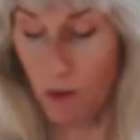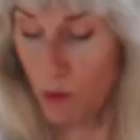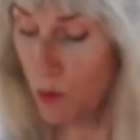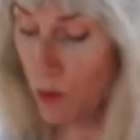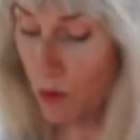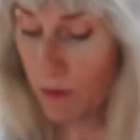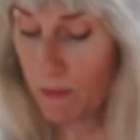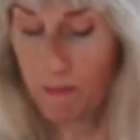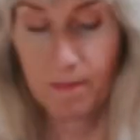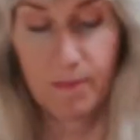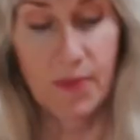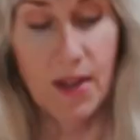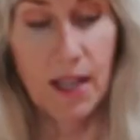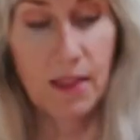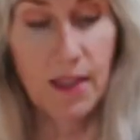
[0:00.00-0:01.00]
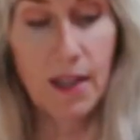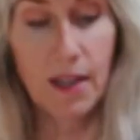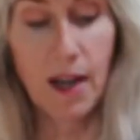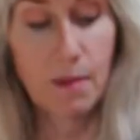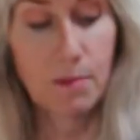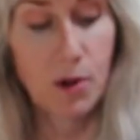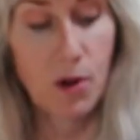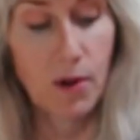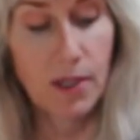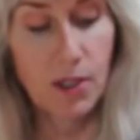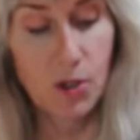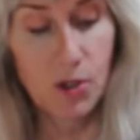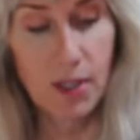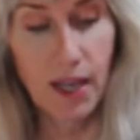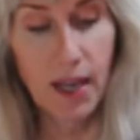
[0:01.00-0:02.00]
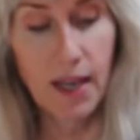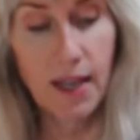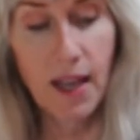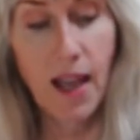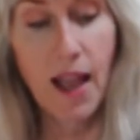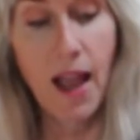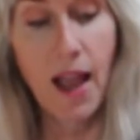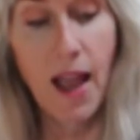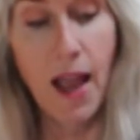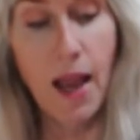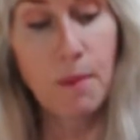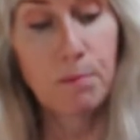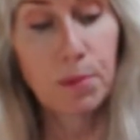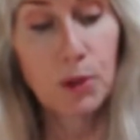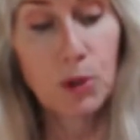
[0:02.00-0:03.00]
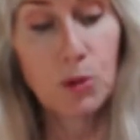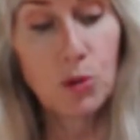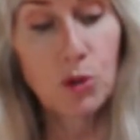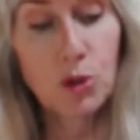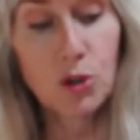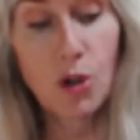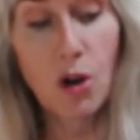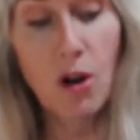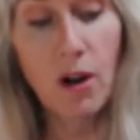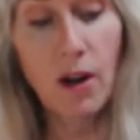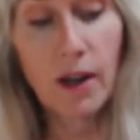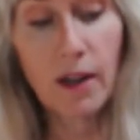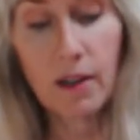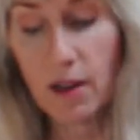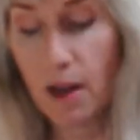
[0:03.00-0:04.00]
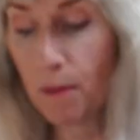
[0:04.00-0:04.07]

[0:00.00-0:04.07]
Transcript: Oh, I think I'm going to take a blue star,